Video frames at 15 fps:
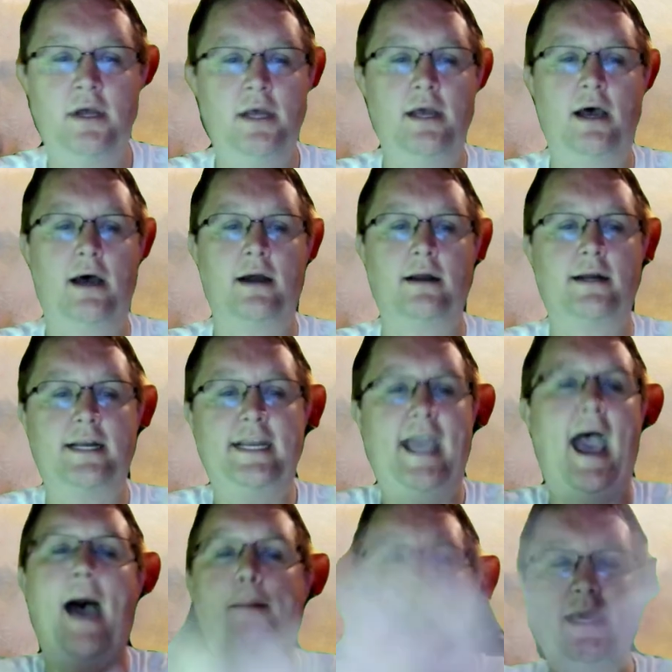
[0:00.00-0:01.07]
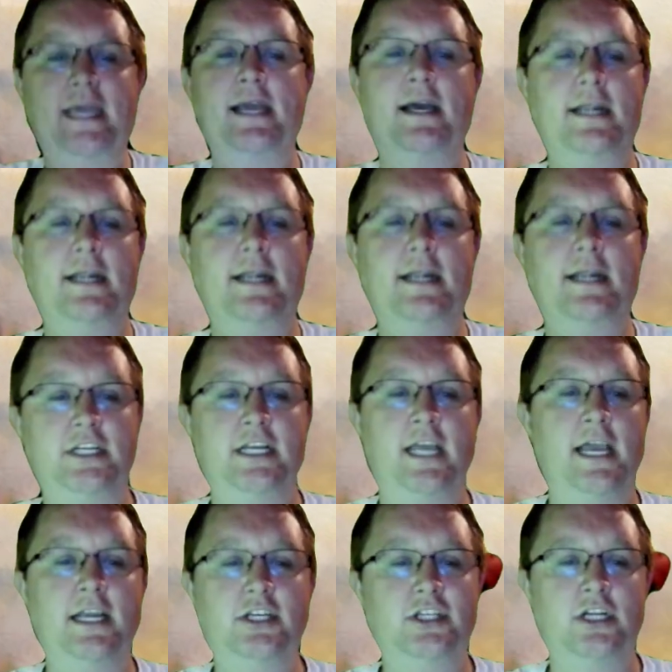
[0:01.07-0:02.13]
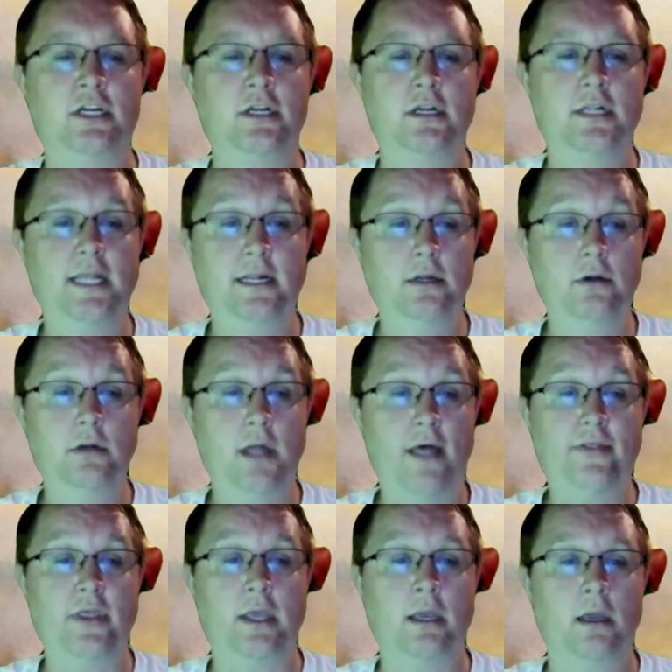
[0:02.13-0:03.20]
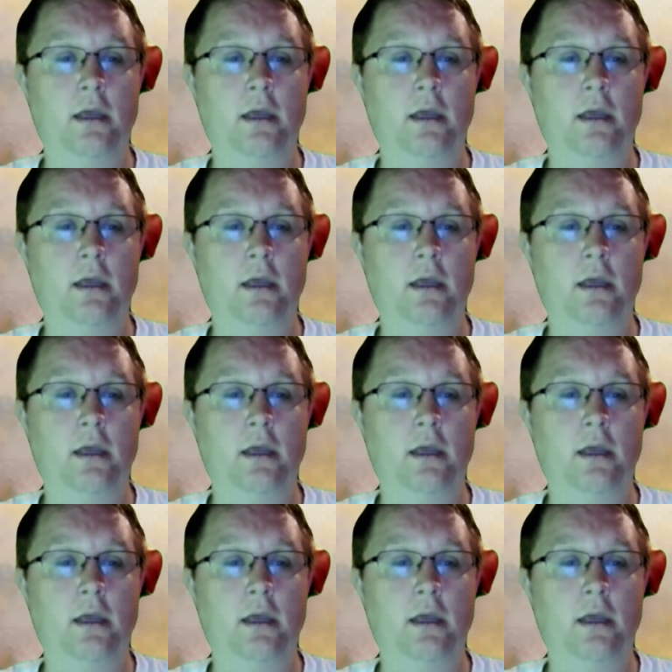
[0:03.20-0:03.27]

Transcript: a capping initiation. They knew nothing.